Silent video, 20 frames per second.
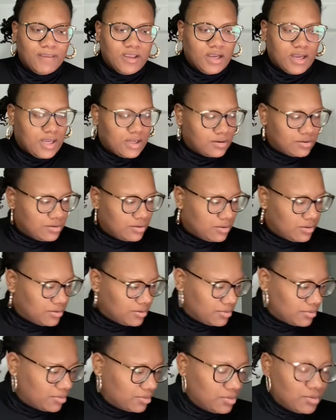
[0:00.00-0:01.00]
I don't know
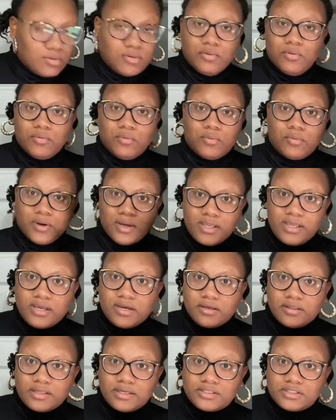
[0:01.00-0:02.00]
what year
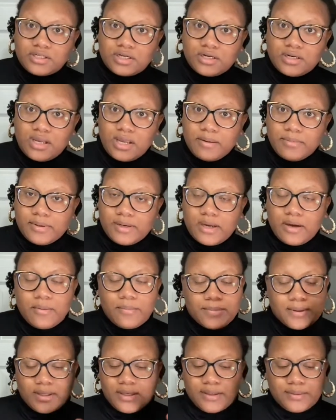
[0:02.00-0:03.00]
they started coming out,
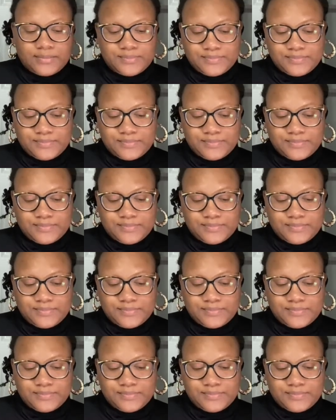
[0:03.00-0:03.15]
but